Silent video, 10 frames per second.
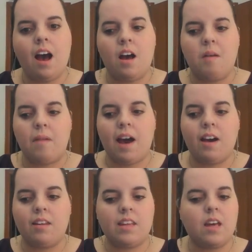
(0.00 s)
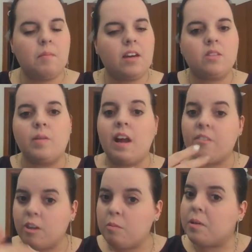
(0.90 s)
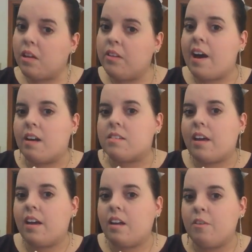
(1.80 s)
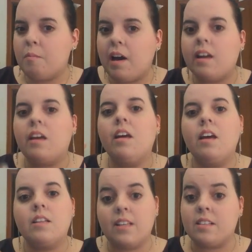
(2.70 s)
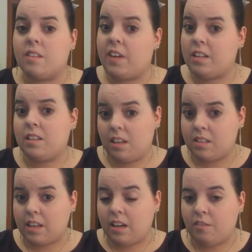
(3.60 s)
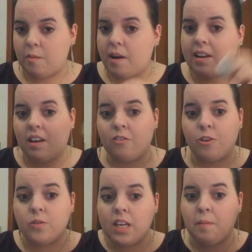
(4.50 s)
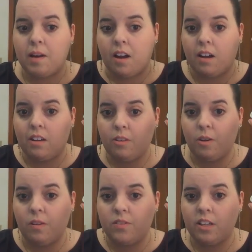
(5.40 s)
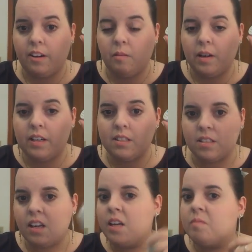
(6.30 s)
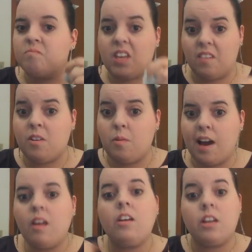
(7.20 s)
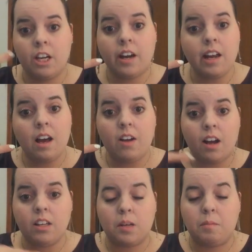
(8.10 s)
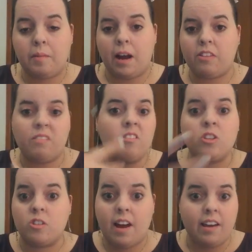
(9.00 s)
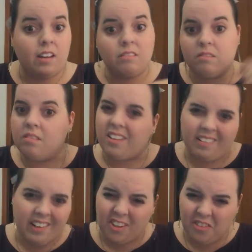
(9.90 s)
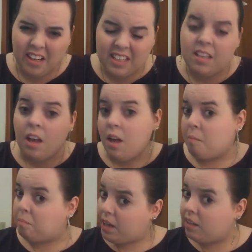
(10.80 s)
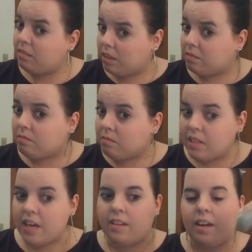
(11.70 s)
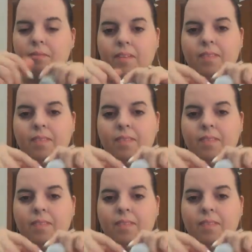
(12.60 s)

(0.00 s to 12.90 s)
um, i like that because whatever you put on the outside of your body does affect the inside of your body. If you tape a garlic clove to your wrist, give it a while. You're going to have garlic breath. Try it. Not around your friends, but I'm telling you.